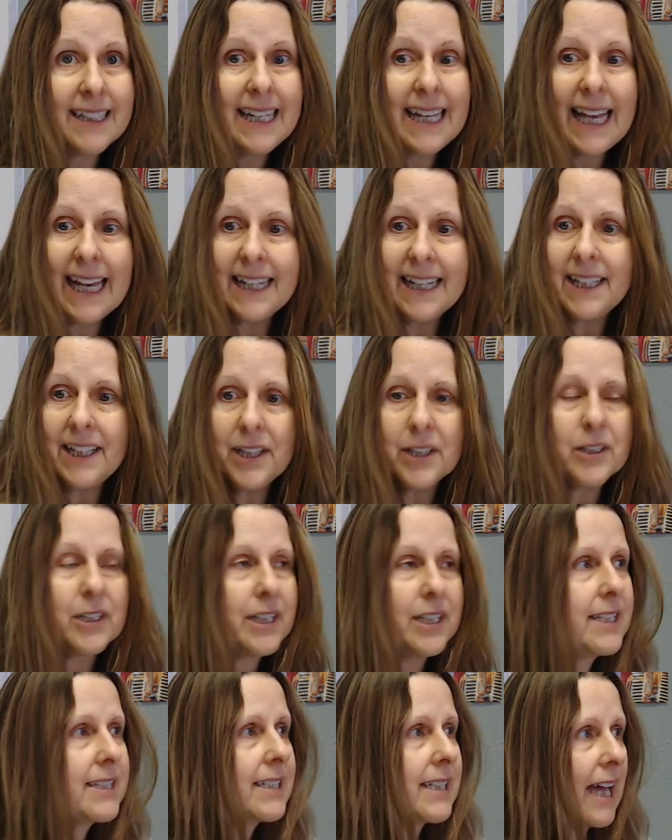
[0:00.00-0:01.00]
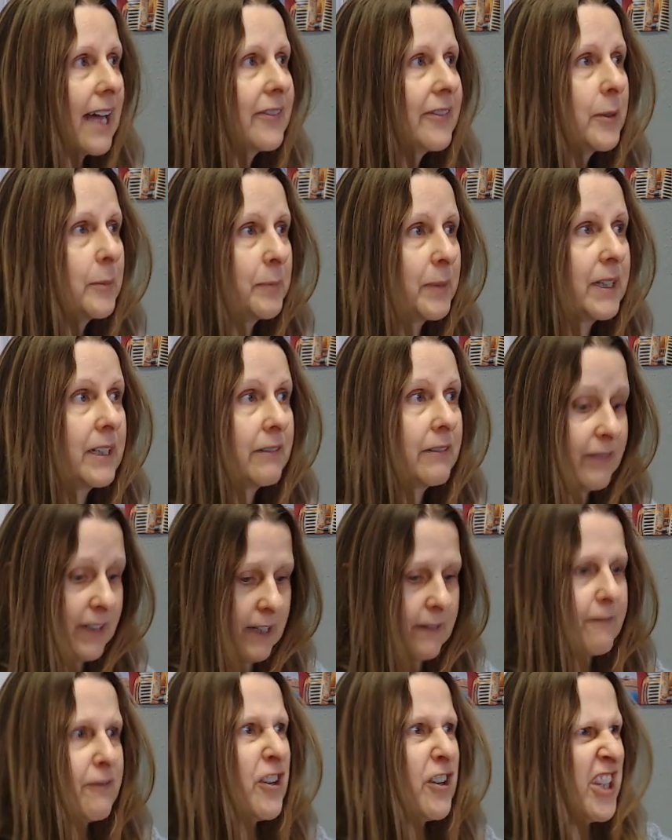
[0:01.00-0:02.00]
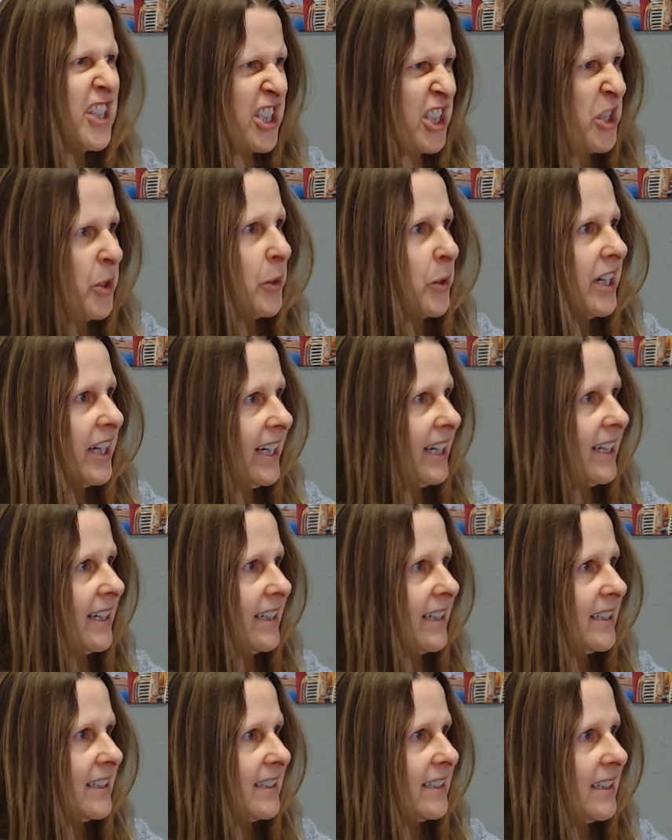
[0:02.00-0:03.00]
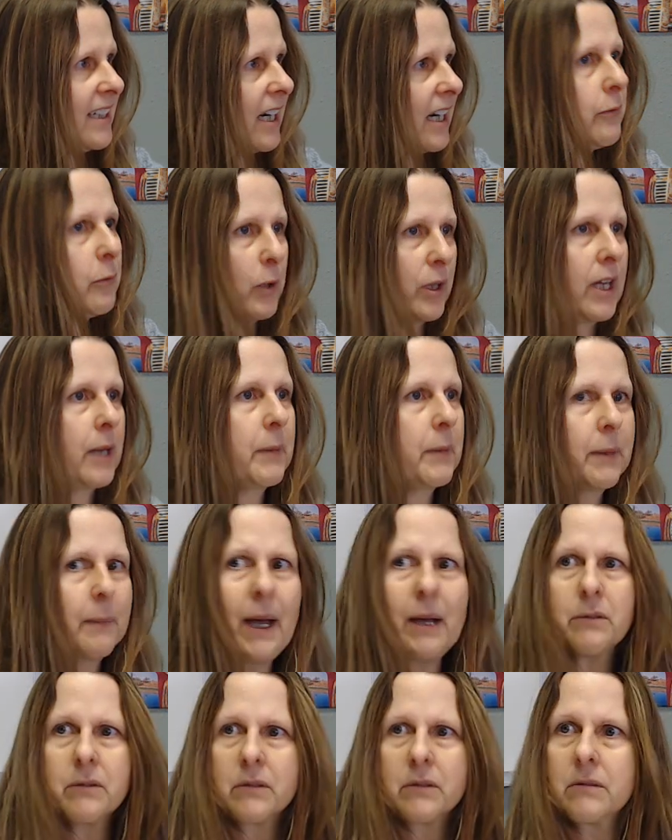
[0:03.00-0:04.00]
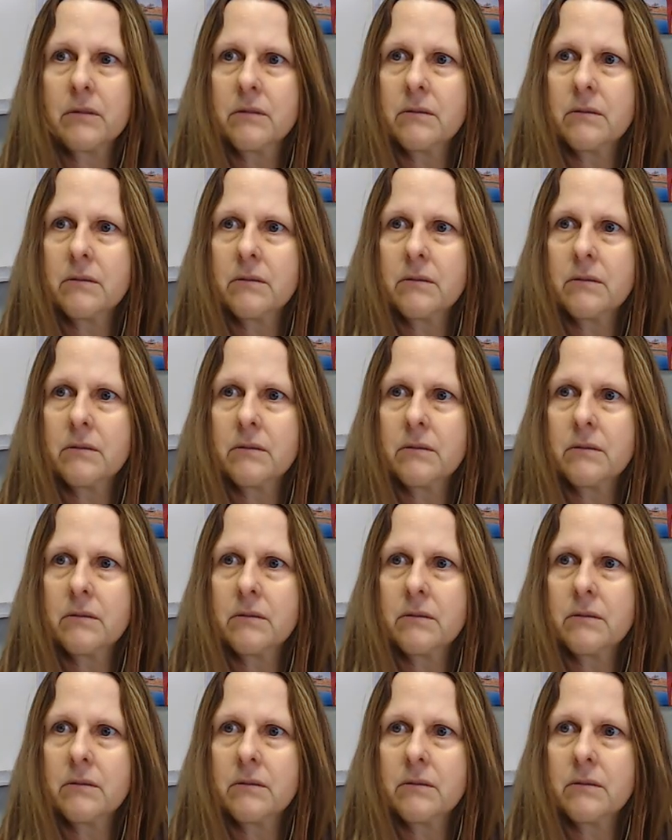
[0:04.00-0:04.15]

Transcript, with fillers: And here he's got the benefit for the story of, well, I'm on a mountain.